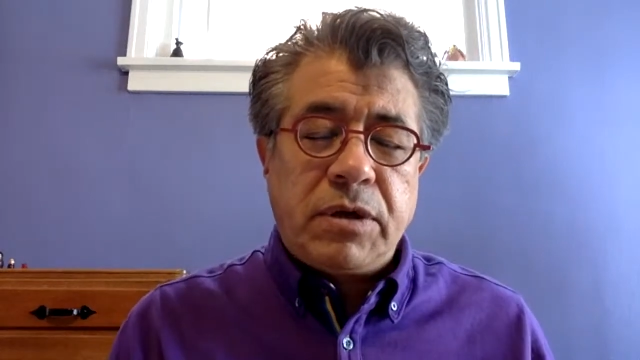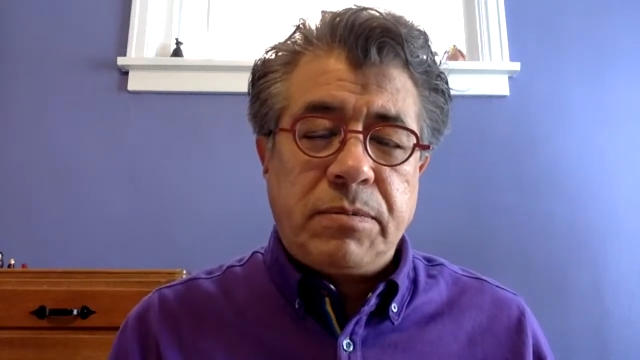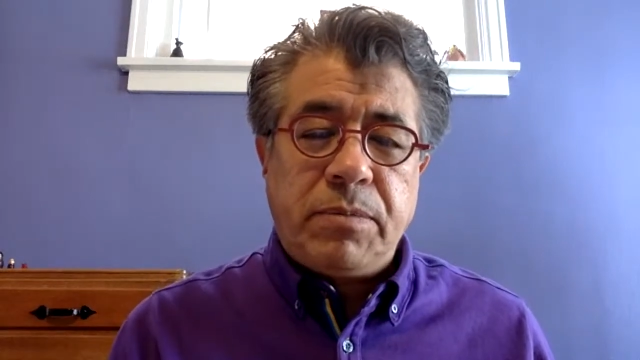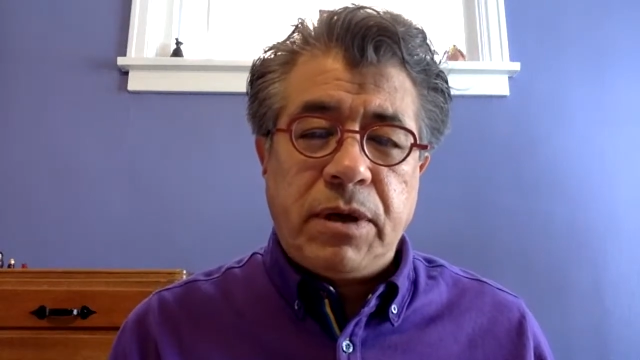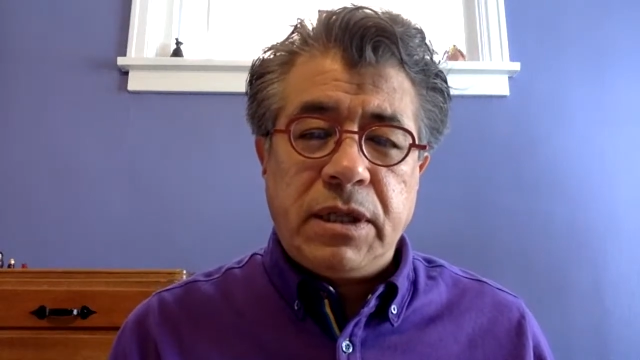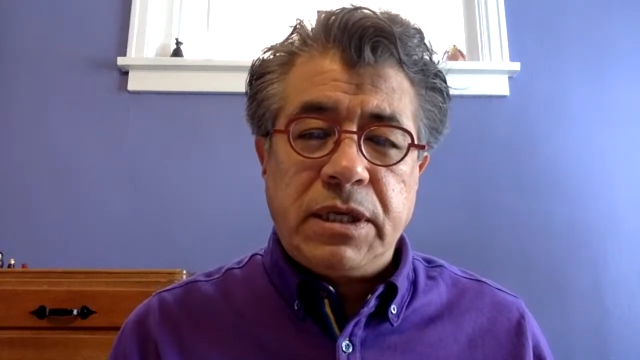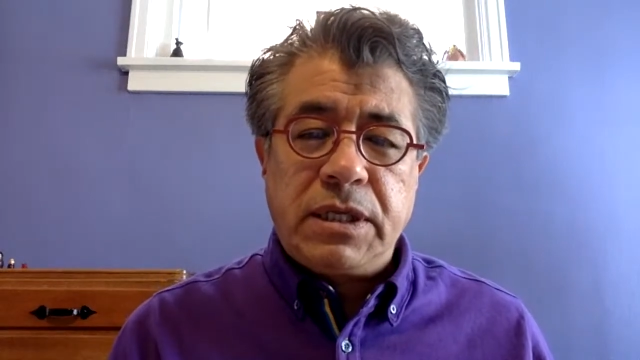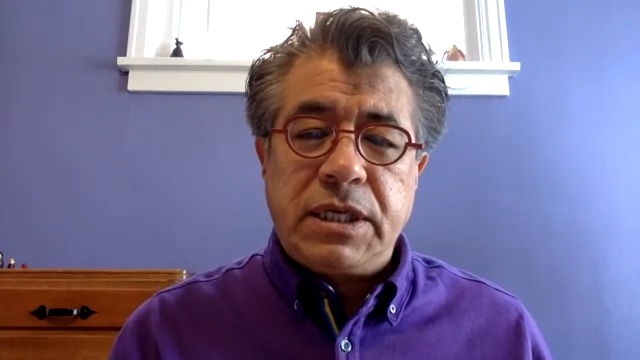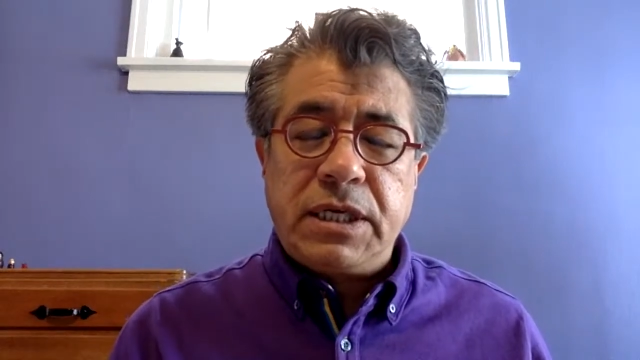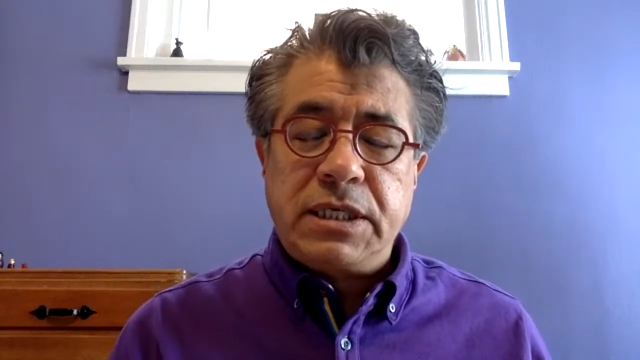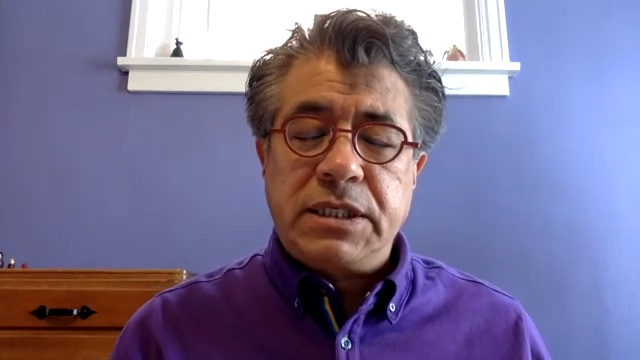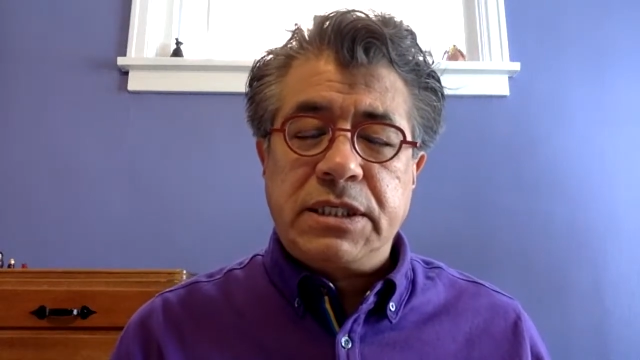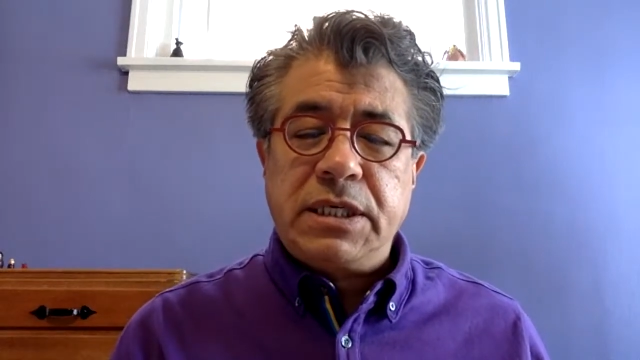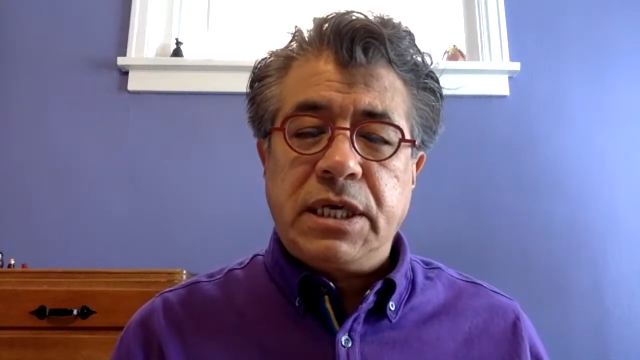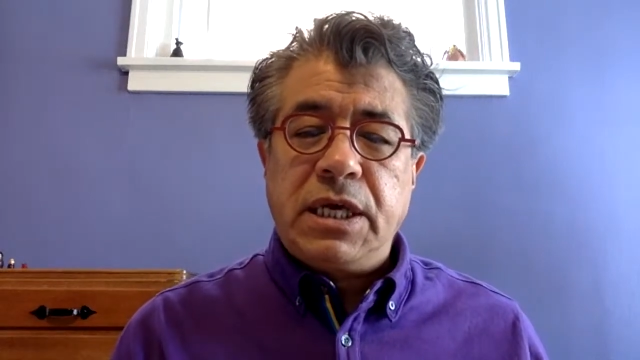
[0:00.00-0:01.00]

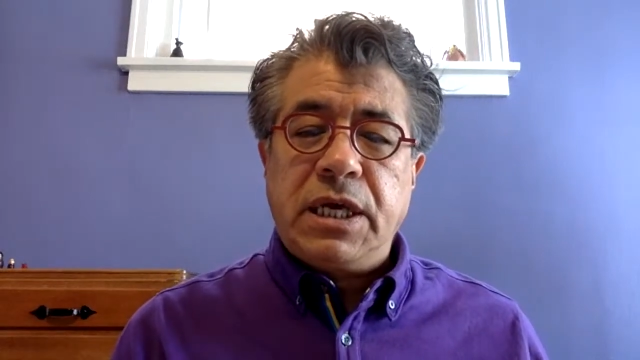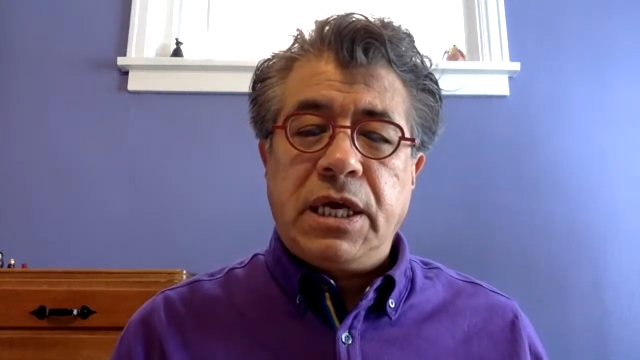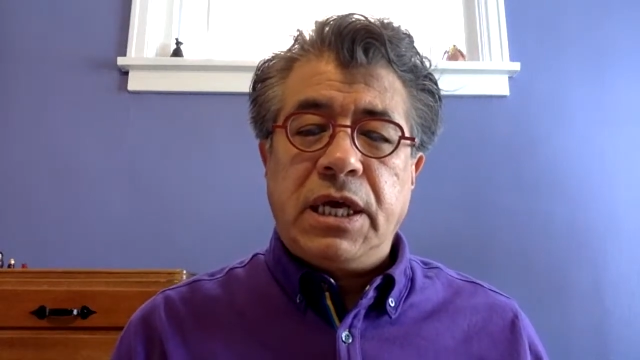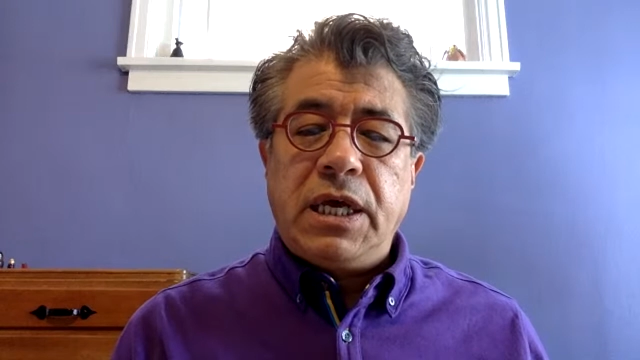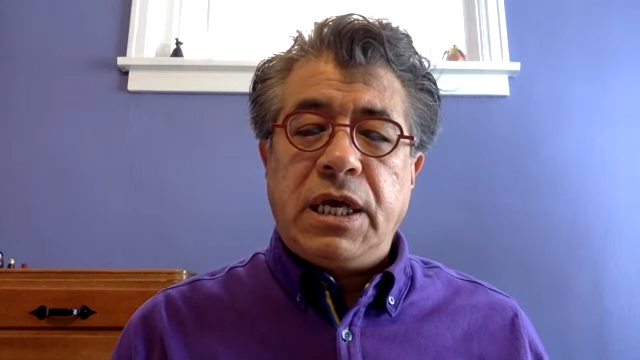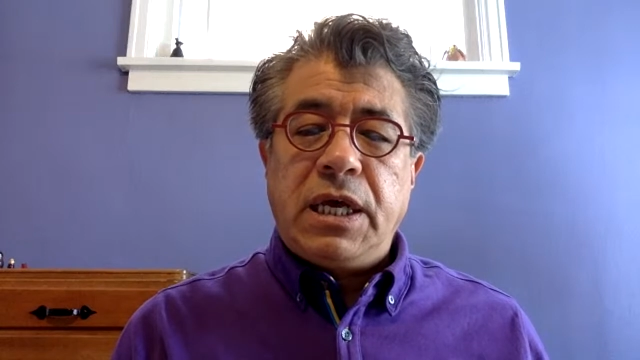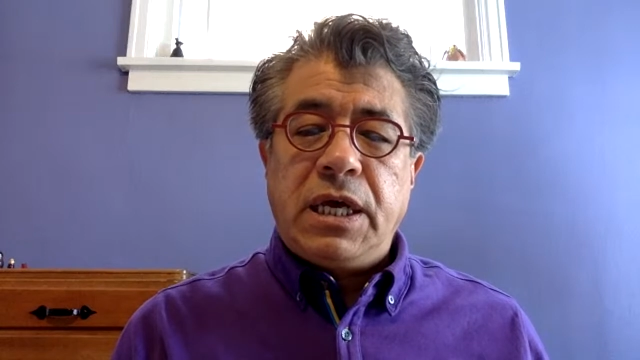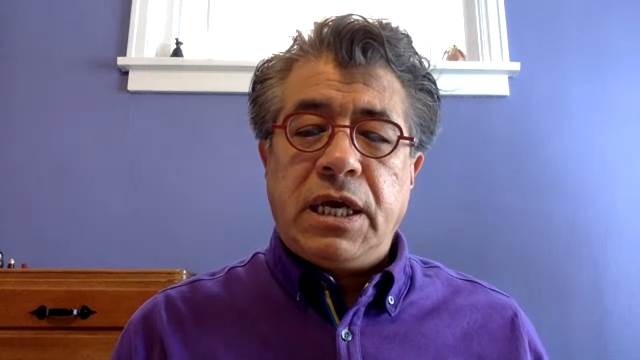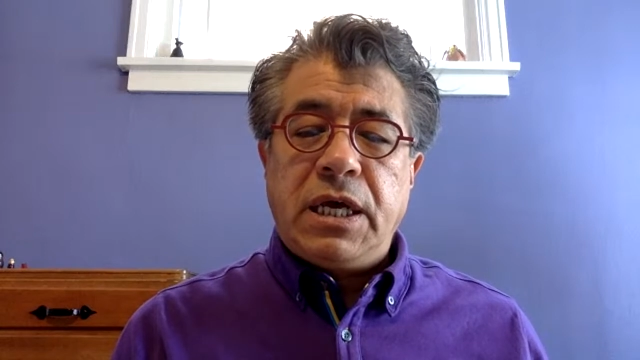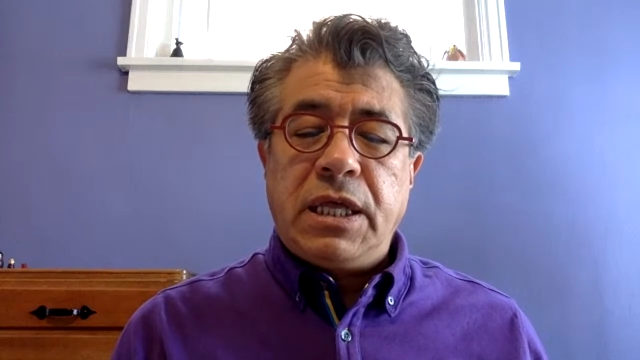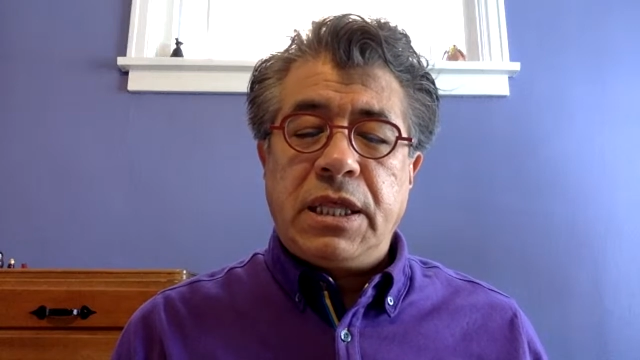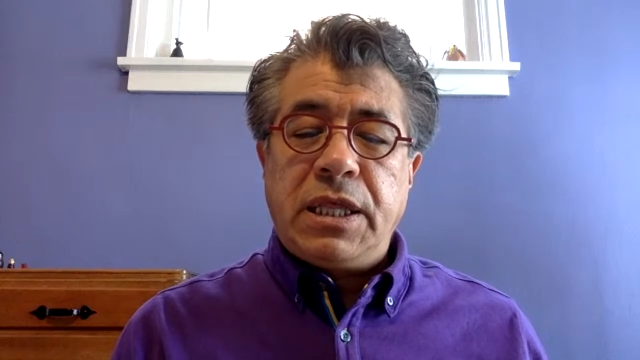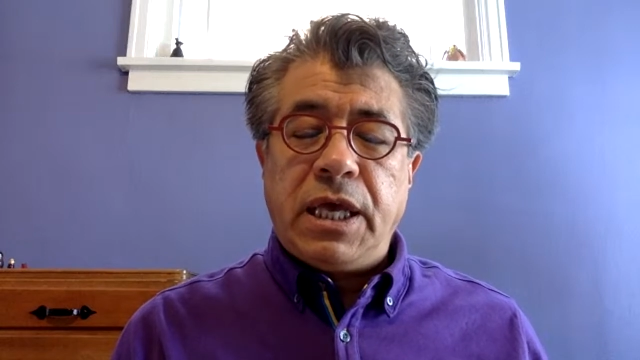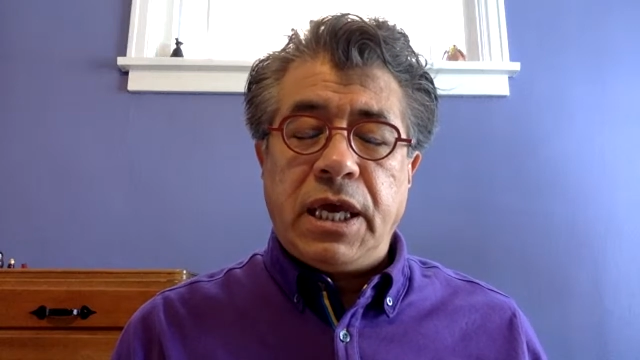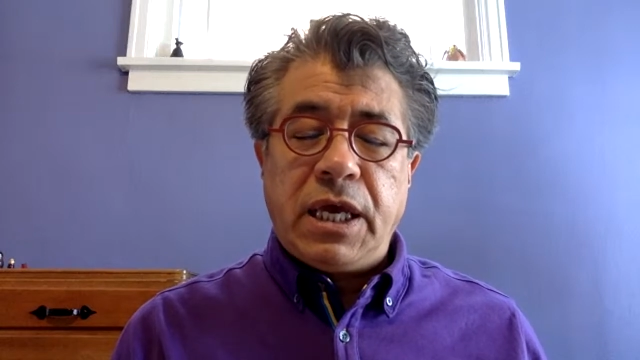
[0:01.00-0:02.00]
politics
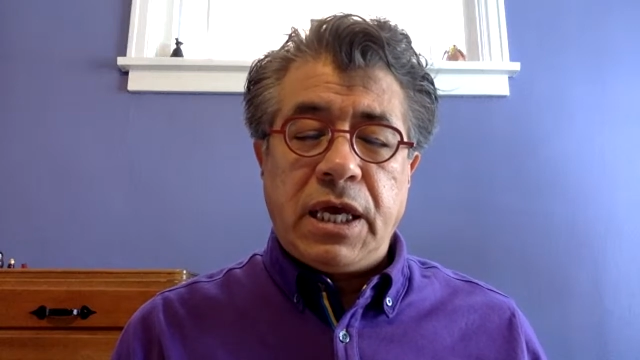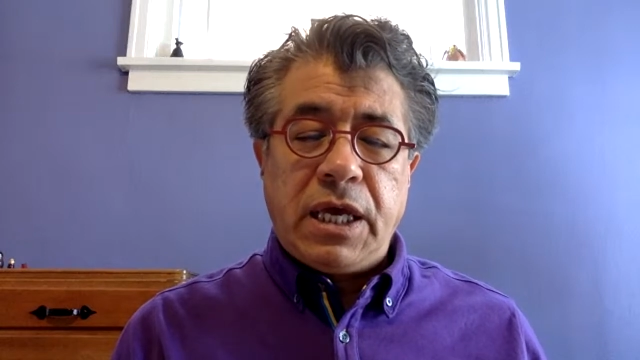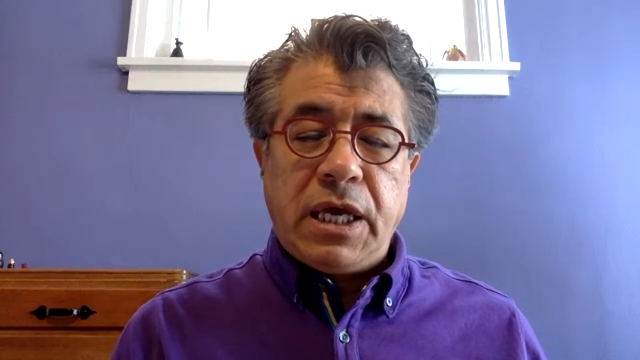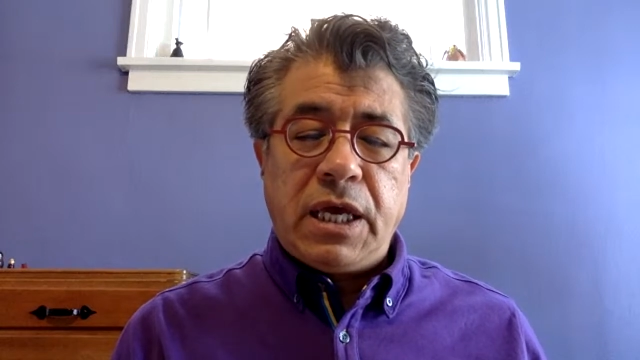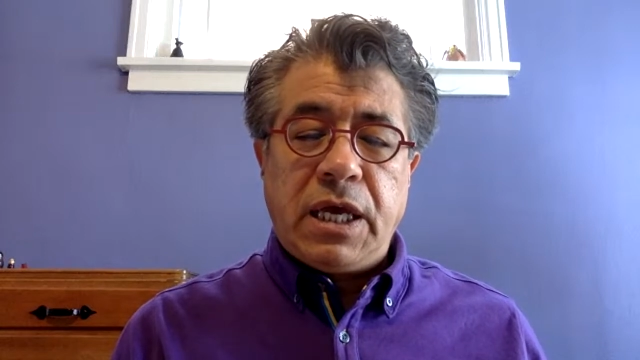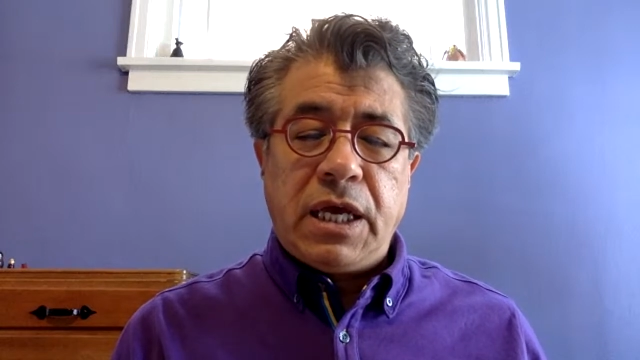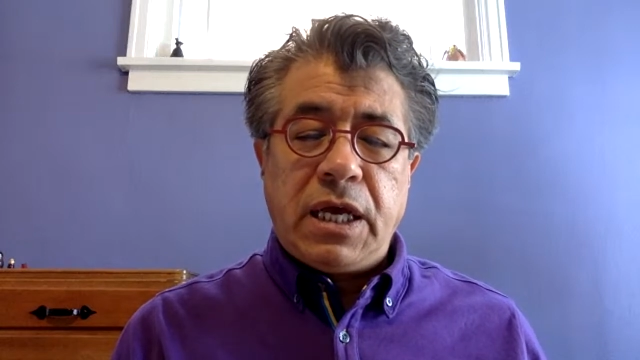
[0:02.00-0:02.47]
thing.